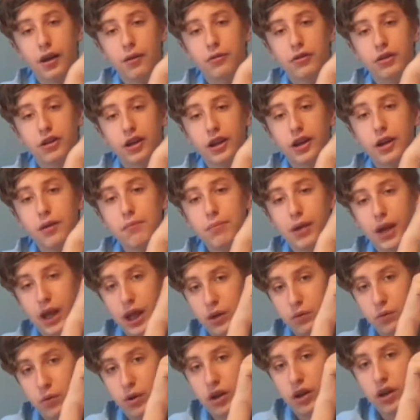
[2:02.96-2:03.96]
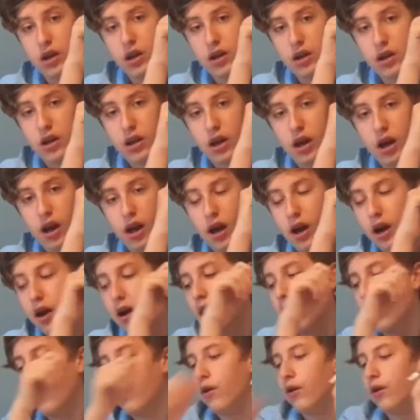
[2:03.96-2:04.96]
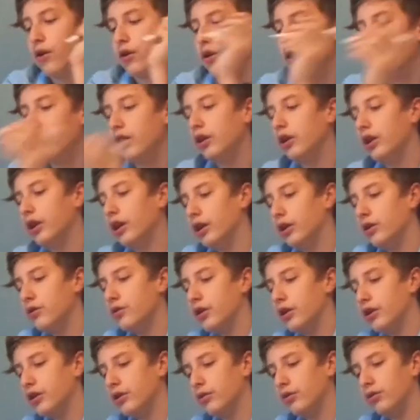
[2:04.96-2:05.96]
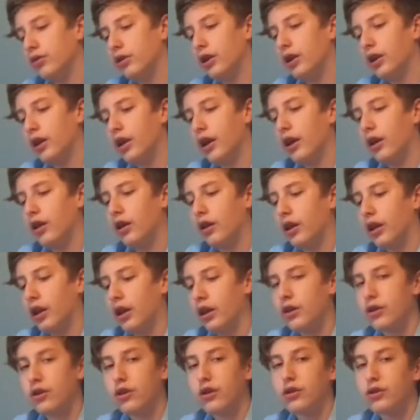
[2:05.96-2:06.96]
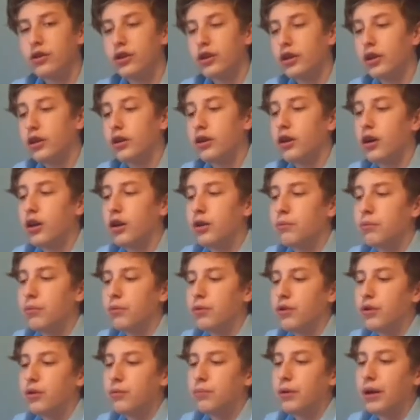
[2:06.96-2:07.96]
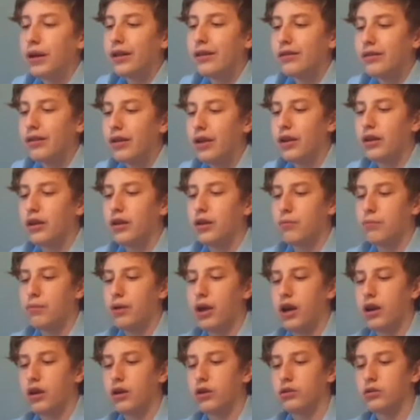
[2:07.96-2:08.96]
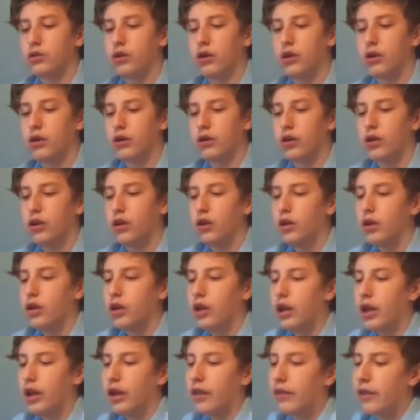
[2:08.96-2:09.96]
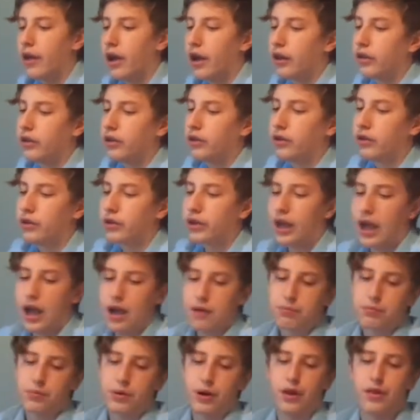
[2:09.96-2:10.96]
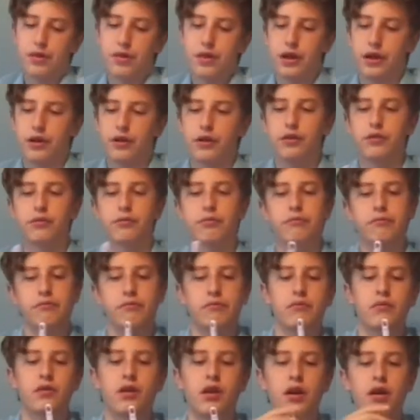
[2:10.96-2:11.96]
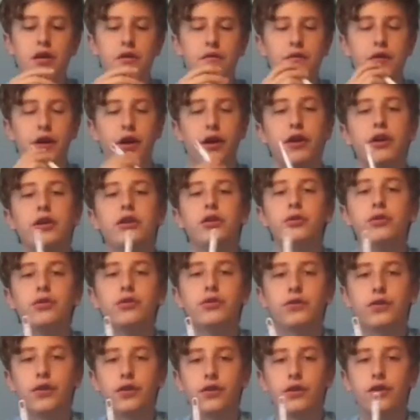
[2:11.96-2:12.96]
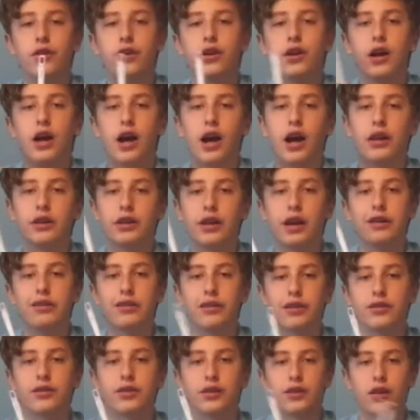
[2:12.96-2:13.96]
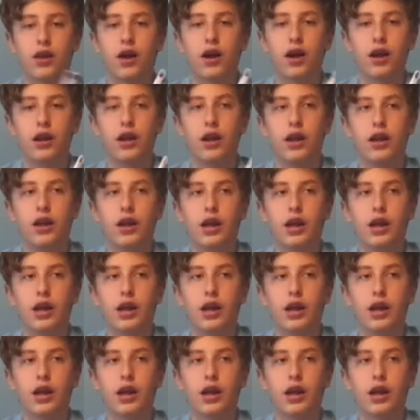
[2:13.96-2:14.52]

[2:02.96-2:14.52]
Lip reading: a Cricut pen would, or you can use it in your Cricut cutting board by sliding it back along in that little gap right there. Very useful. I like this a lot.